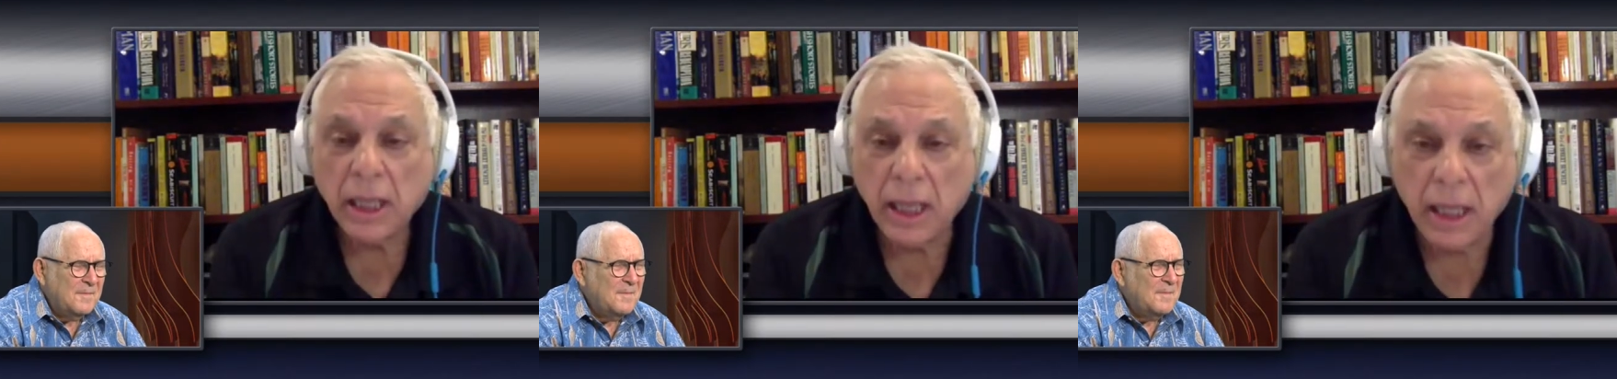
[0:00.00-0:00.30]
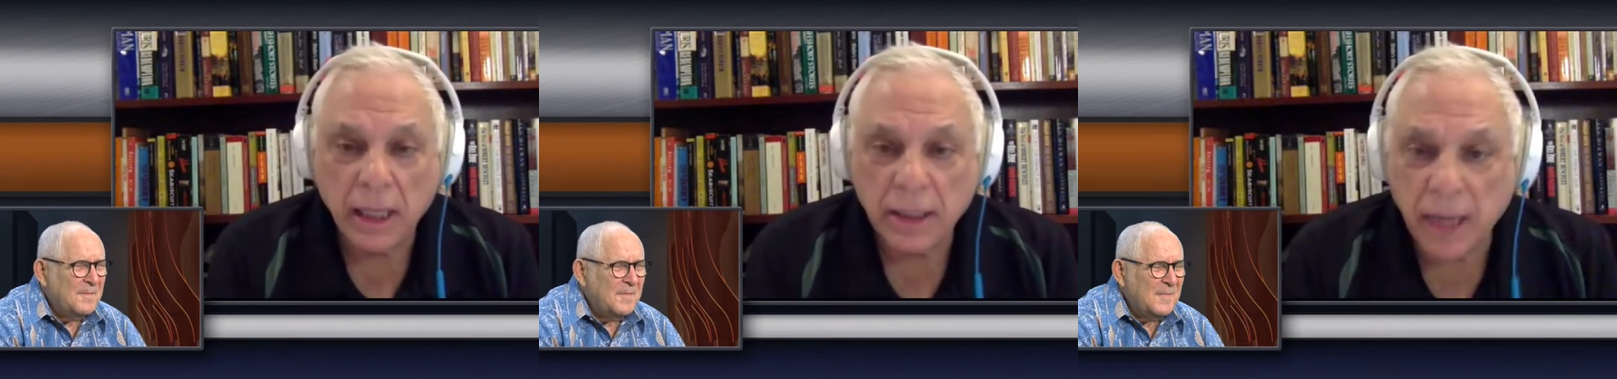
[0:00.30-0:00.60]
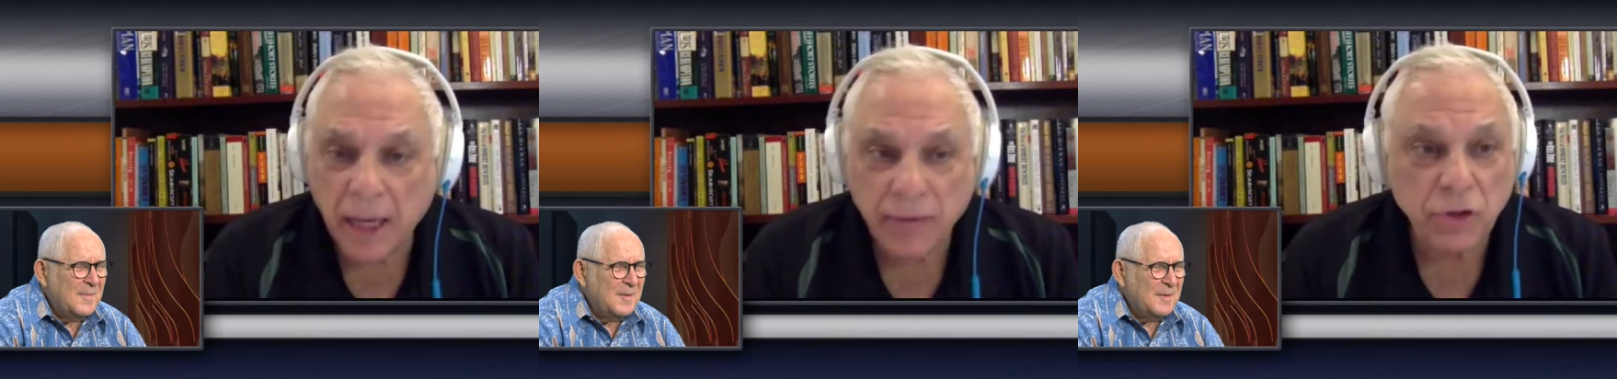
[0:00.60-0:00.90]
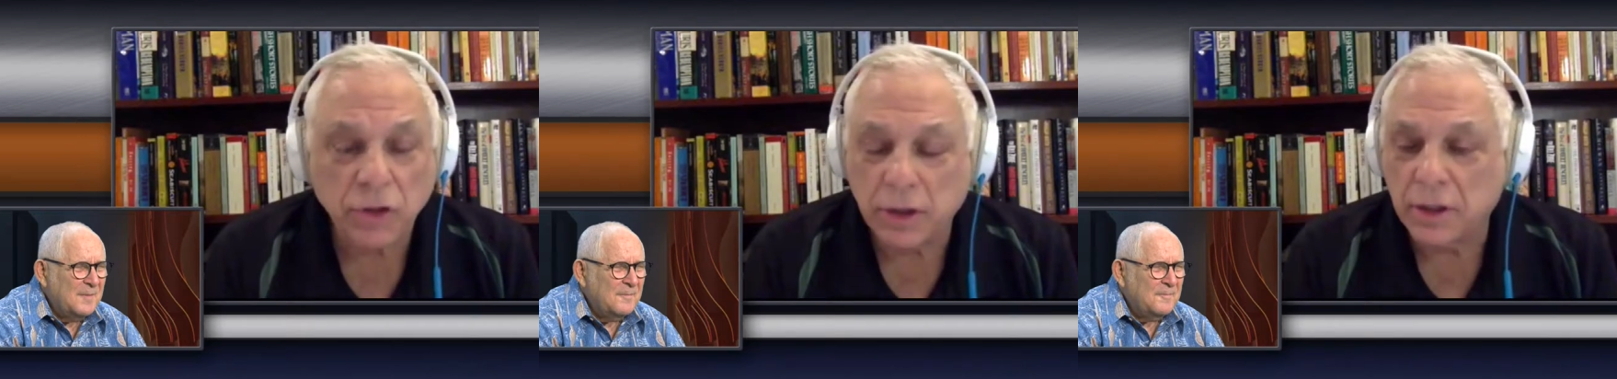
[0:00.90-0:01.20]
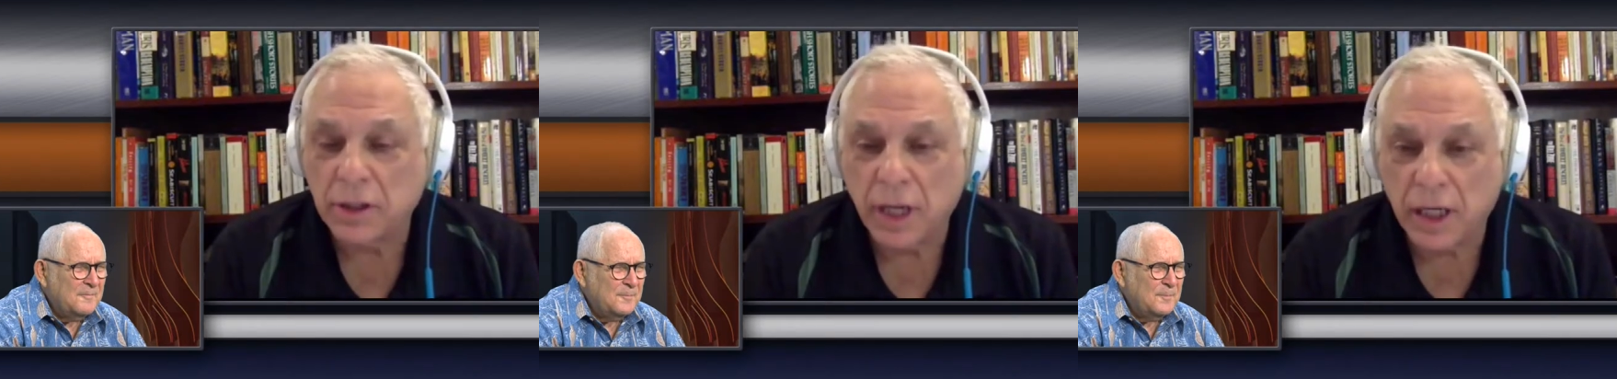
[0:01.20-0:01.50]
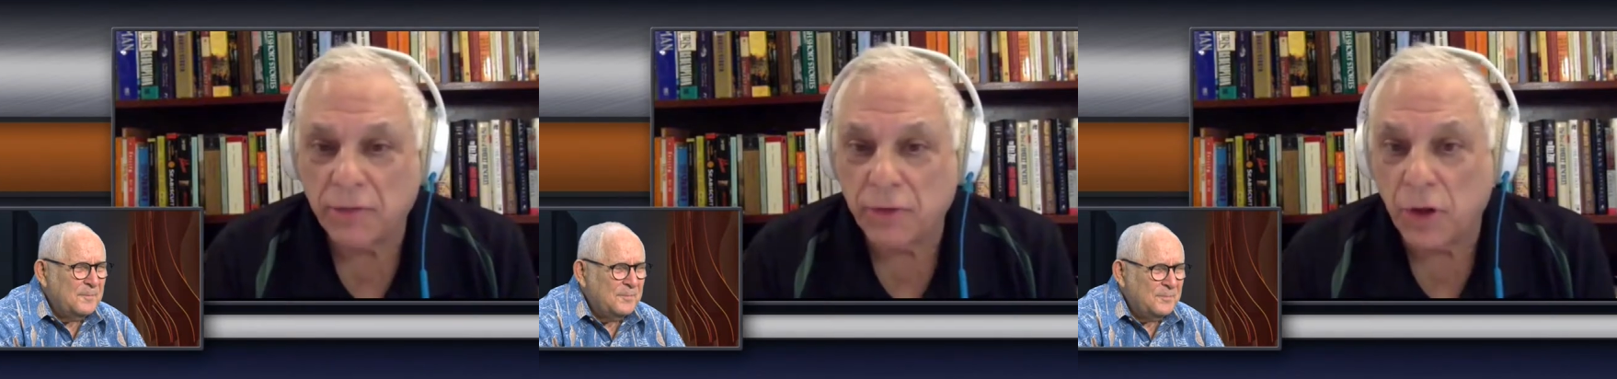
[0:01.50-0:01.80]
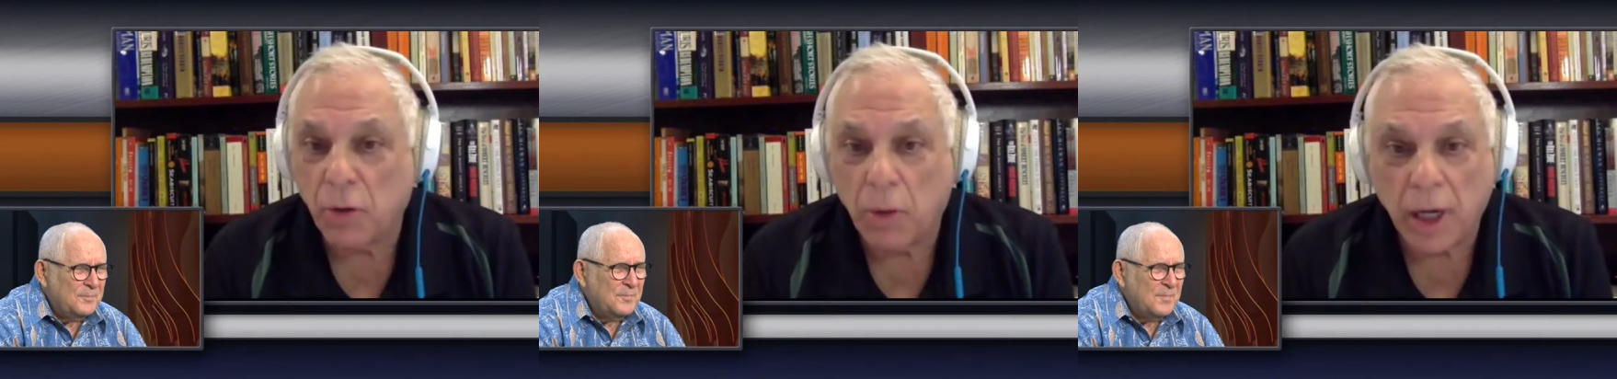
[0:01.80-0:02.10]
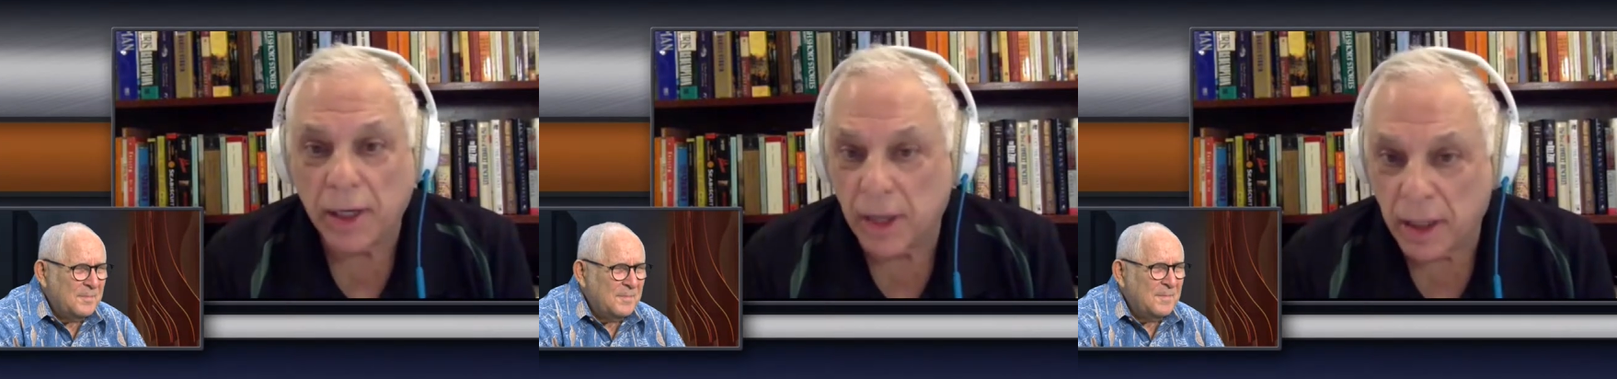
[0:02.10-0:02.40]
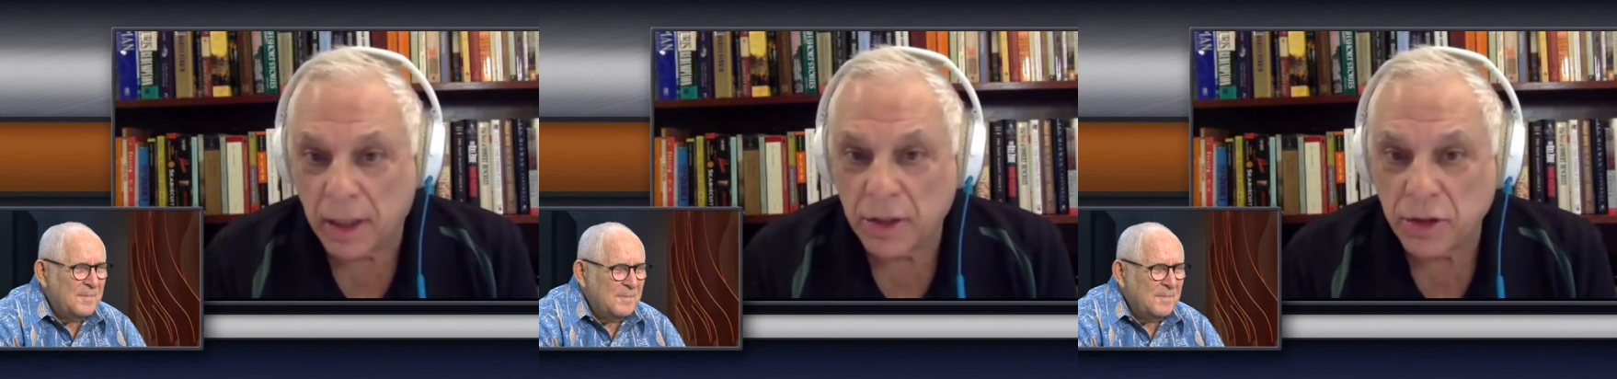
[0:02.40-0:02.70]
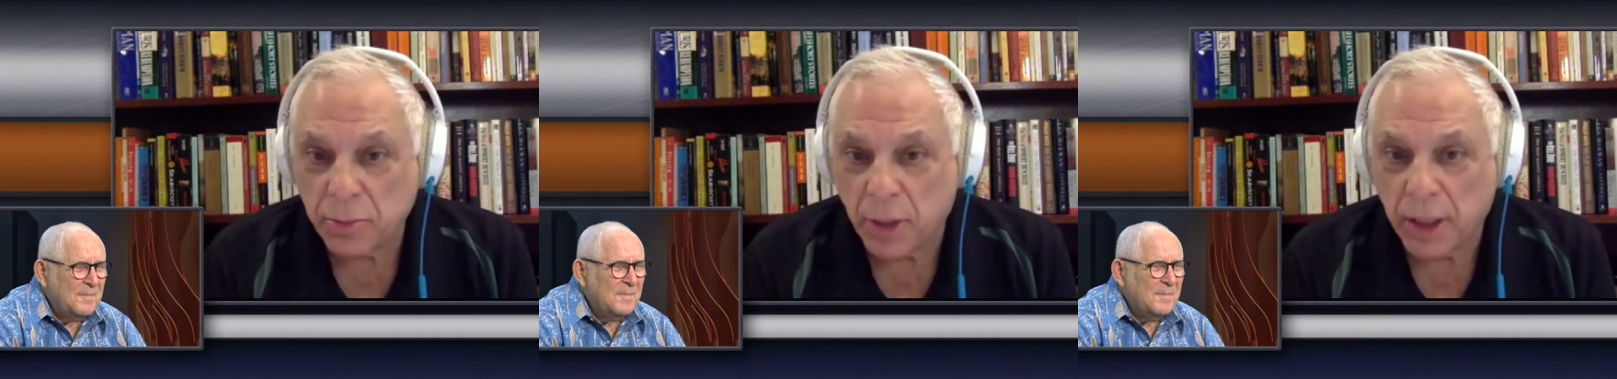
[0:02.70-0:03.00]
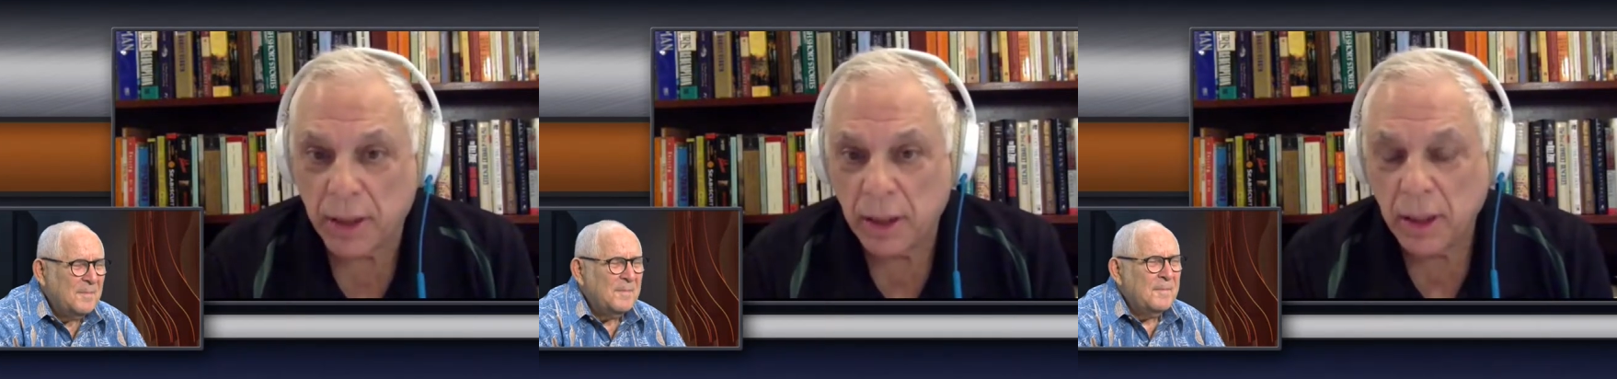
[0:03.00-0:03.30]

Speaker 1: And I haven't looked at the data for the Hawaiian Islands, but